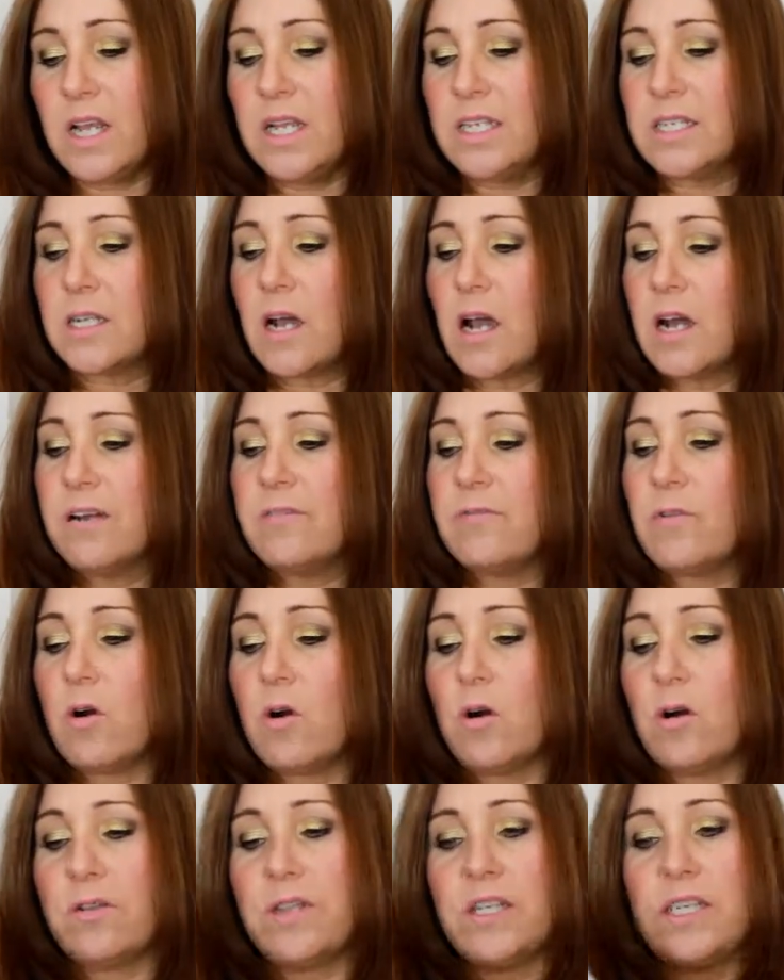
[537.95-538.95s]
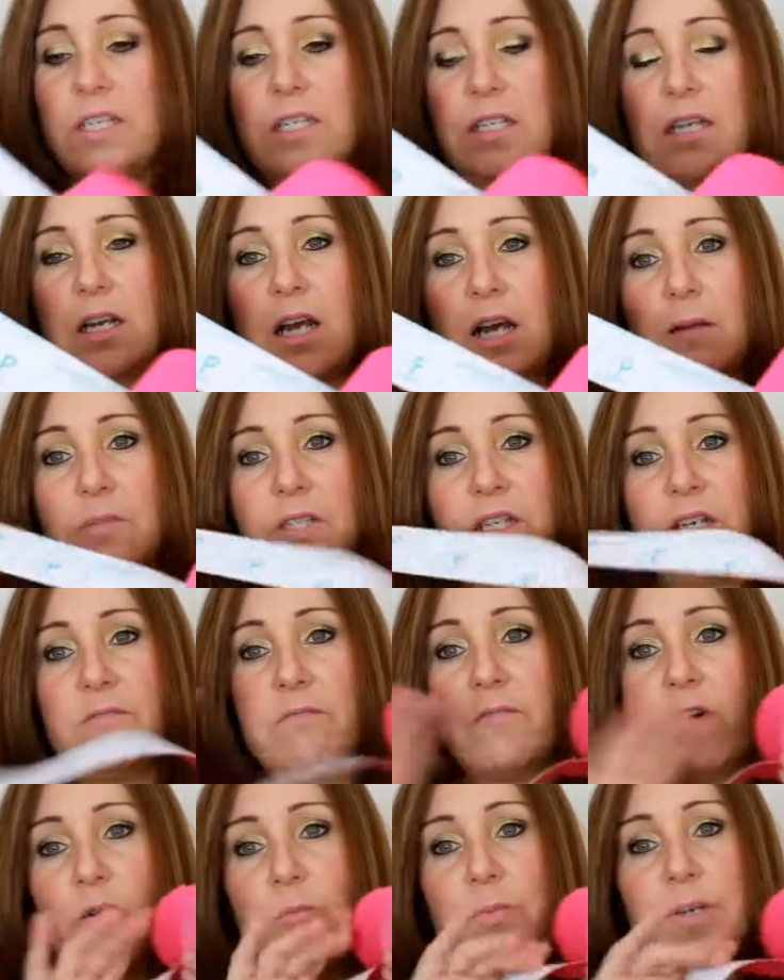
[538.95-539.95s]
It's kind of got, this comes in
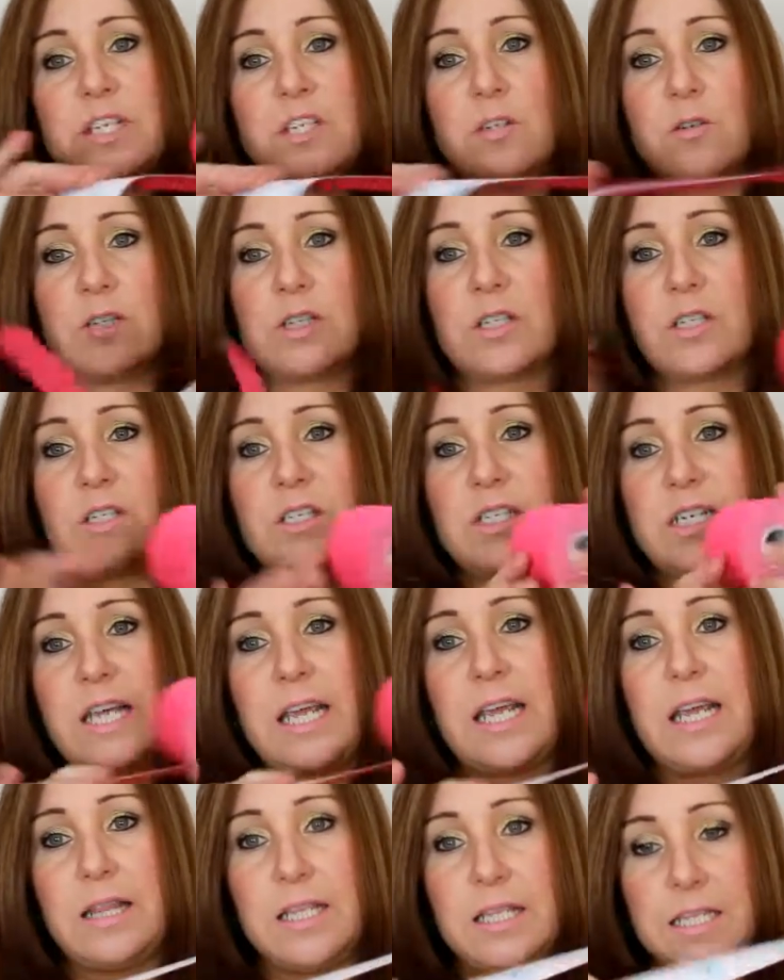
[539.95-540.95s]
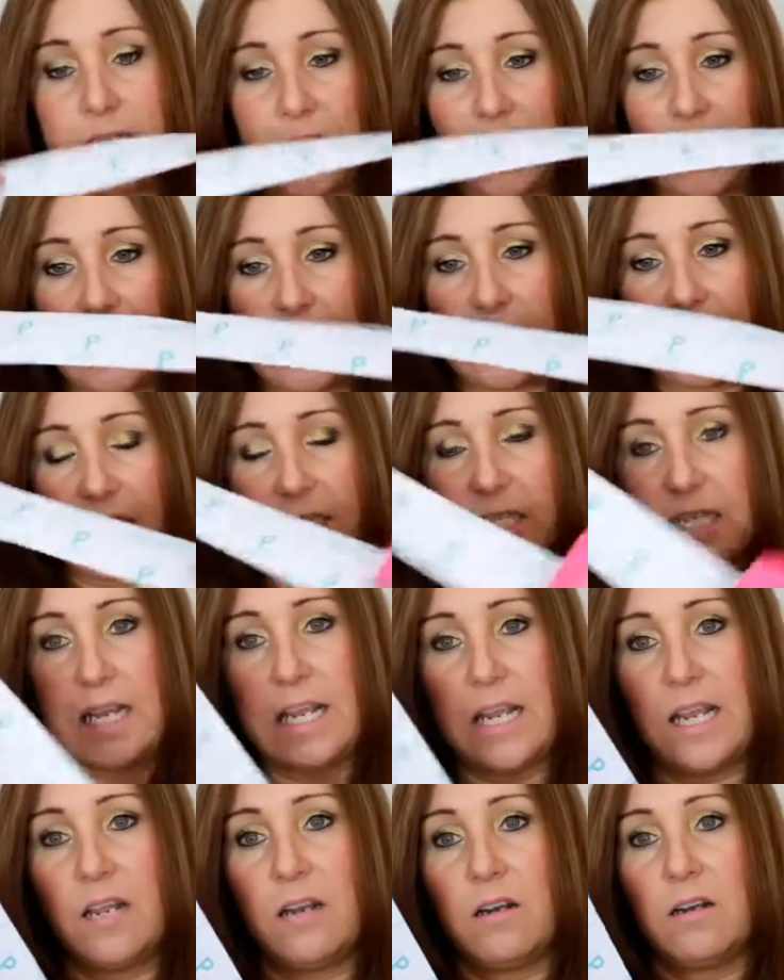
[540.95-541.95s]
a roll, but it's not sticky. The sticky is under
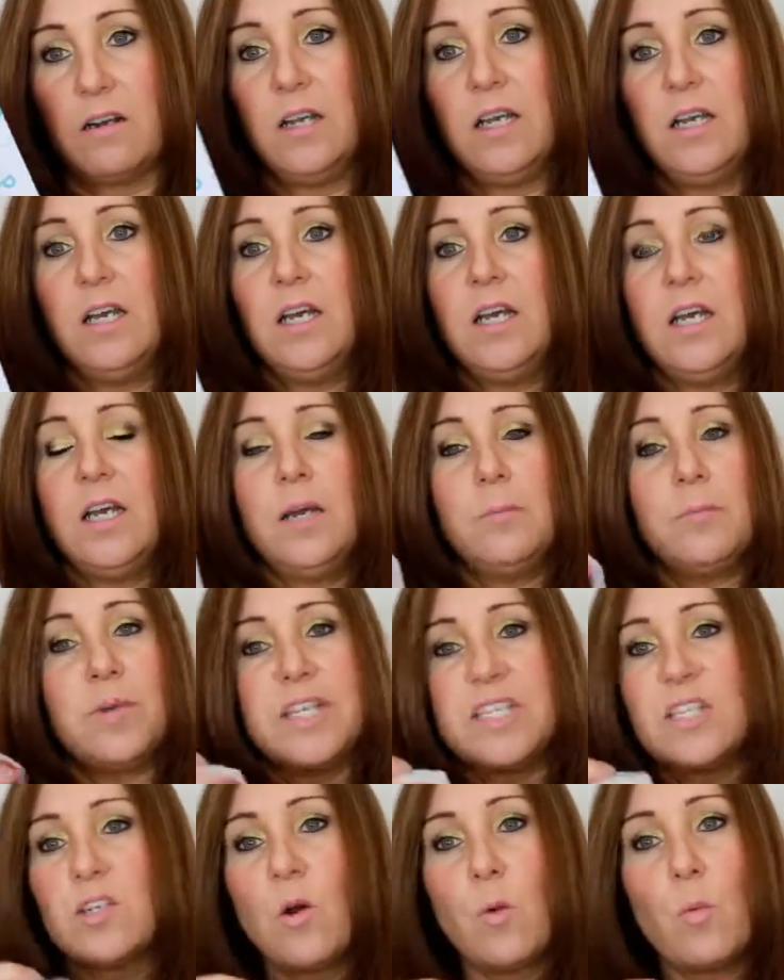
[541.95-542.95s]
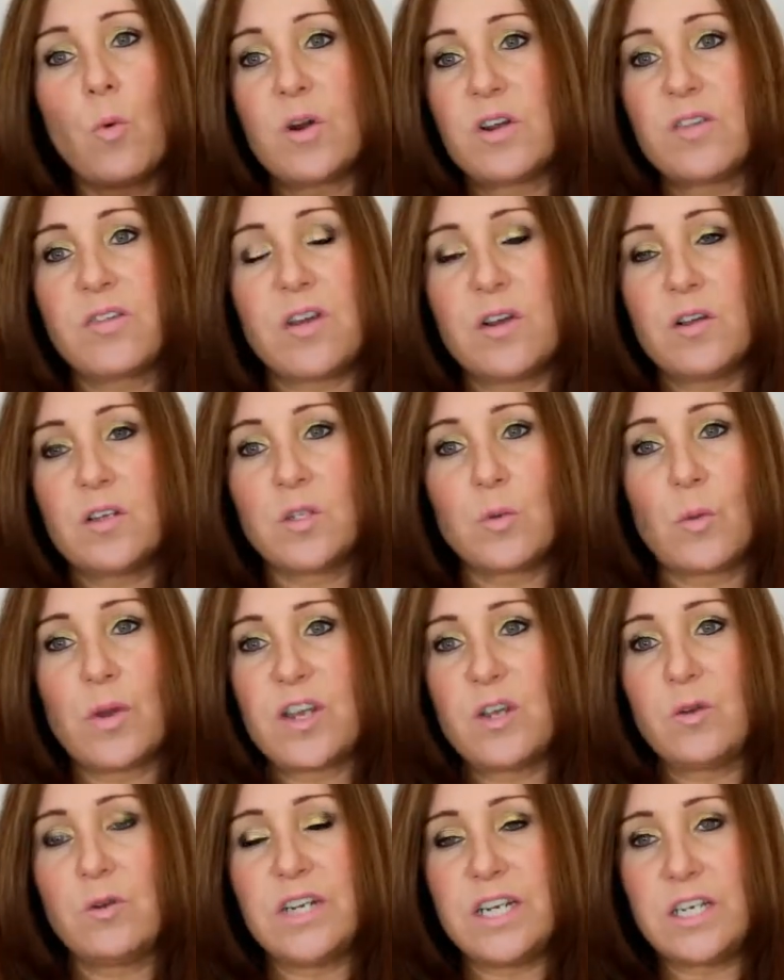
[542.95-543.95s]
here, but it's not one of those
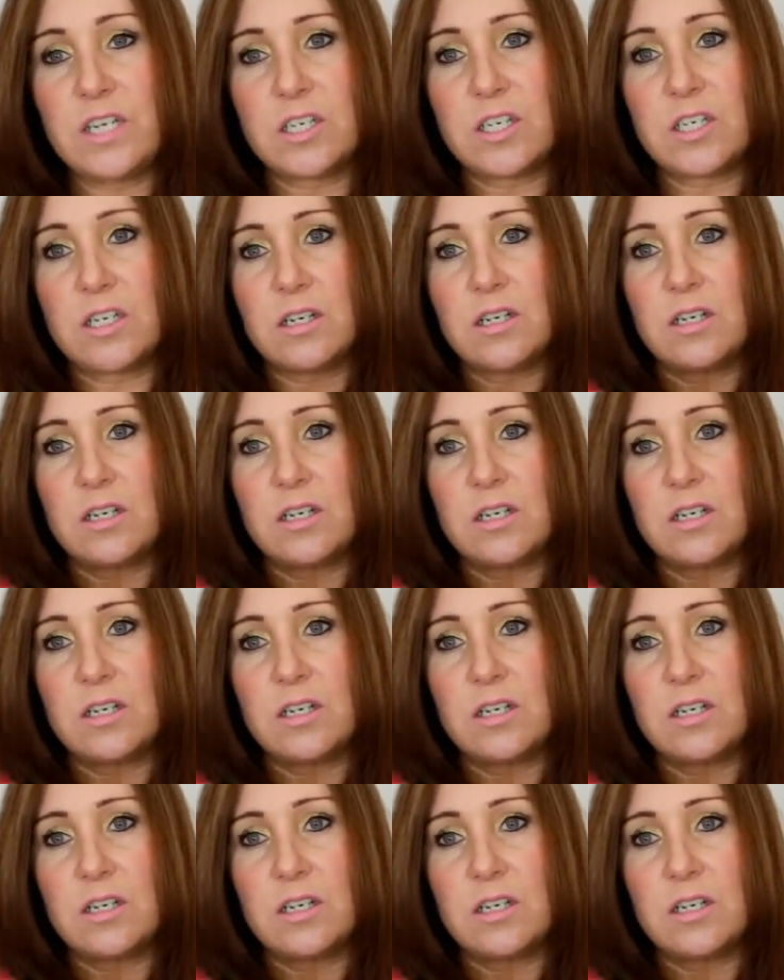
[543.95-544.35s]
where you need to,